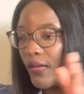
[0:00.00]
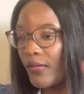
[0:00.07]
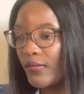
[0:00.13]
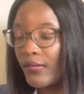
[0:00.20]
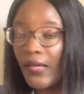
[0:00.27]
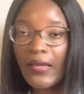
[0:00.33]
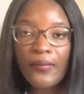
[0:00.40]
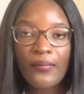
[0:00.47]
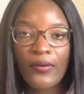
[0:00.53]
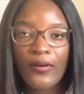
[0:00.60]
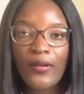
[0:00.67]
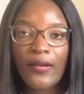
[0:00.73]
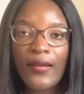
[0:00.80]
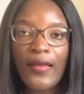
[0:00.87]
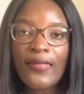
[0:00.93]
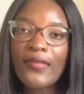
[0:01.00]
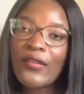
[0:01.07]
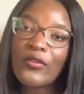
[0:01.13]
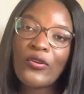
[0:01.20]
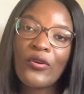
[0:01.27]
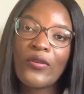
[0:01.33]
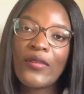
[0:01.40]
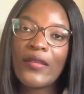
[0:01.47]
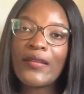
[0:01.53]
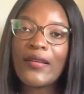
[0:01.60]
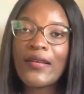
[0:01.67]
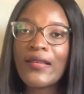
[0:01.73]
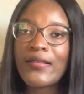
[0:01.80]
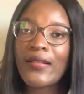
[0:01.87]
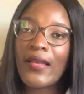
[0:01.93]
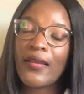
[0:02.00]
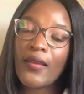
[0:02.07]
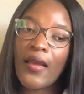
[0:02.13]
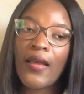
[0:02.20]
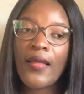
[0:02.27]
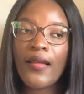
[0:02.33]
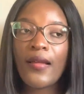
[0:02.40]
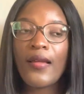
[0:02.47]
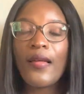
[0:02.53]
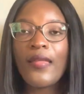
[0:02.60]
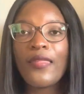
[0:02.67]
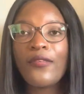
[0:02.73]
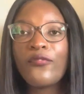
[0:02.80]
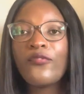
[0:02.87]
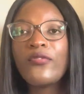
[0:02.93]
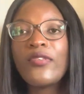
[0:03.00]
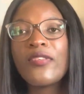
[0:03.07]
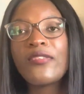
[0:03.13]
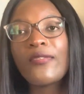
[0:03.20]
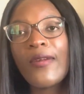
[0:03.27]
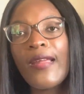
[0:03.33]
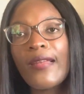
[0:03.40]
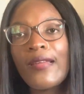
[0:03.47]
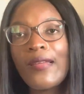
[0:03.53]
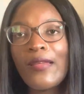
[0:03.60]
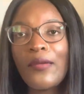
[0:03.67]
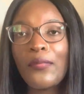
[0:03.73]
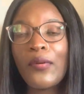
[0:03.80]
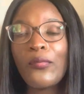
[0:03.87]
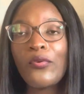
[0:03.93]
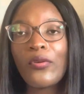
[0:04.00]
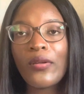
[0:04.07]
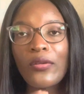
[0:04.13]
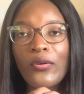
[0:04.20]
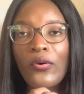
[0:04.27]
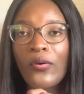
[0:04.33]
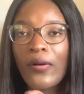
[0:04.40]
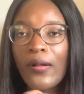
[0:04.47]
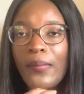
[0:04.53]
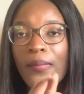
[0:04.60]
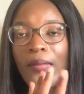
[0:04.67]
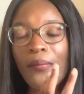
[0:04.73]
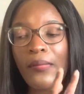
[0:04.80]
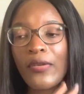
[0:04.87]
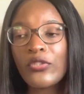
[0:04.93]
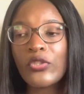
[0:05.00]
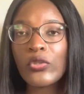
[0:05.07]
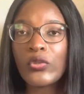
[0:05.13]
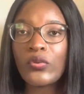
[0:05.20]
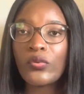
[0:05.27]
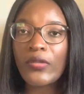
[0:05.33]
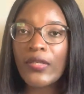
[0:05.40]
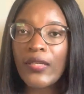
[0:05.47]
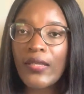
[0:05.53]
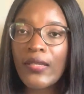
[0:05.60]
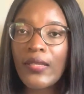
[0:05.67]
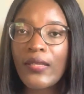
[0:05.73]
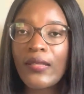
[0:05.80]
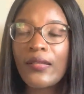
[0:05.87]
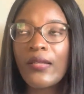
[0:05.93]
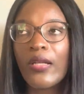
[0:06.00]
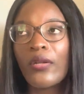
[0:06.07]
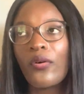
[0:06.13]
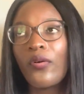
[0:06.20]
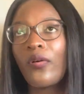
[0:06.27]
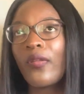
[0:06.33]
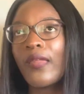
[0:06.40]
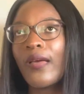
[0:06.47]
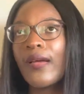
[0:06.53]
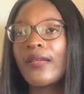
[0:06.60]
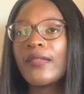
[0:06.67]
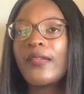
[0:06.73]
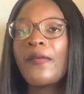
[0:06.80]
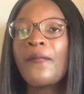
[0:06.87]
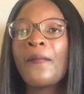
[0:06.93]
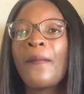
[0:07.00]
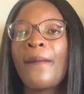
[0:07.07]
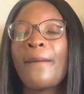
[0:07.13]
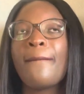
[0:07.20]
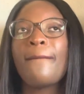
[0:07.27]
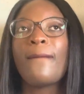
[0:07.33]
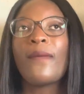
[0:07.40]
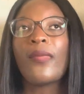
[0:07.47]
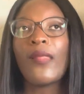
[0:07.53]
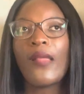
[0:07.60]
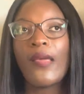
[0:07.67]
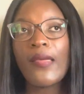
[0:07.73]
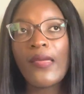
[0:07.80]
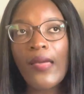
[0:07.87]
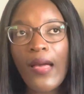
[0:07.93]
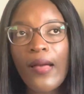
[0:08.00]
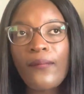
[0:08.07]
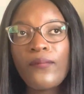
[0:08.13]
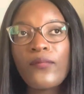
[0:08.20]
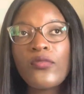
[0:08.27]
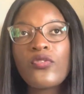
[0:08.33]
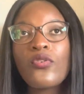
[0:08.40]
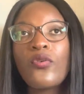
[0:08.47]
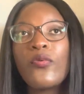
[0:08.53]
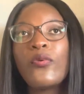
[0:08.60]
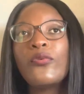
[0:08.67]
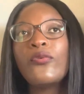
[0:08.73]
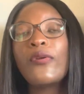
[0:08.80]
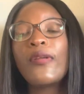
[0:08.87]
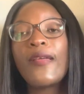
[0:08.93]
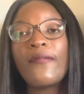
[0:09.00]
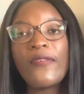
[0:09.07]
table, and then call the nurse, like, the food is ready, maybe you can go help the patient to eat and all that. Yeah, so we do not have